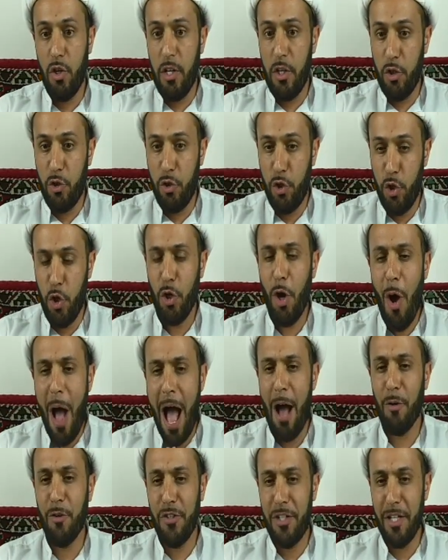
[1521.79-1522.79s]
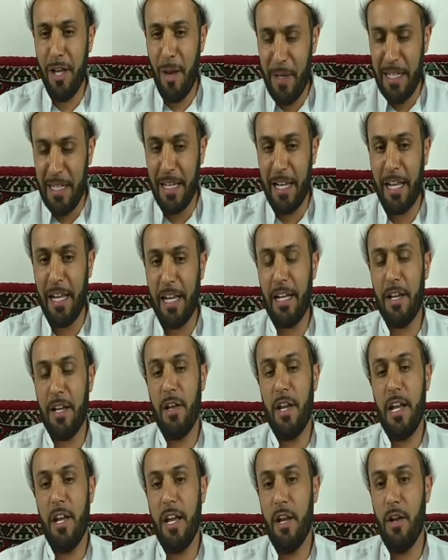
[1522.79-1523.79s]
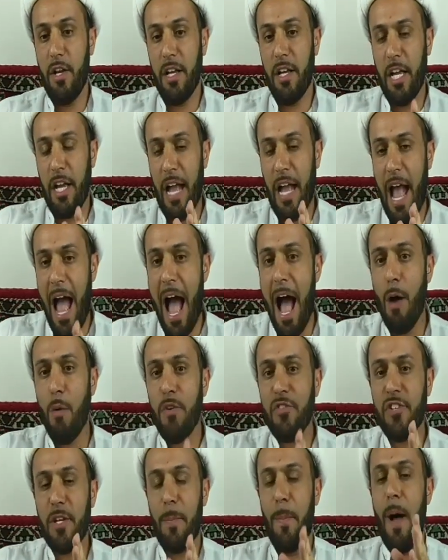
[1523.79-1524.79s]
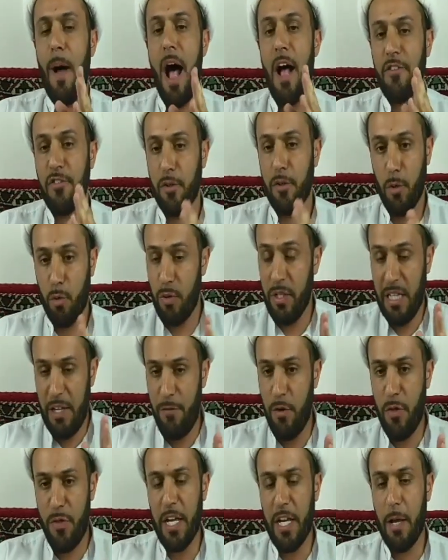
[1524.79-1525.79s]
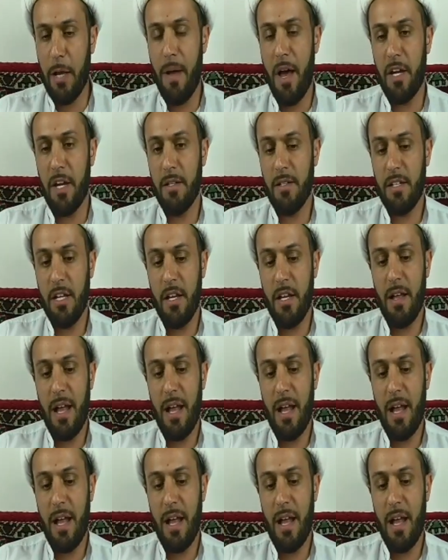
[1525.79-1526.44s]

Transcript: do you know how? How is it possible, really, if you think about it?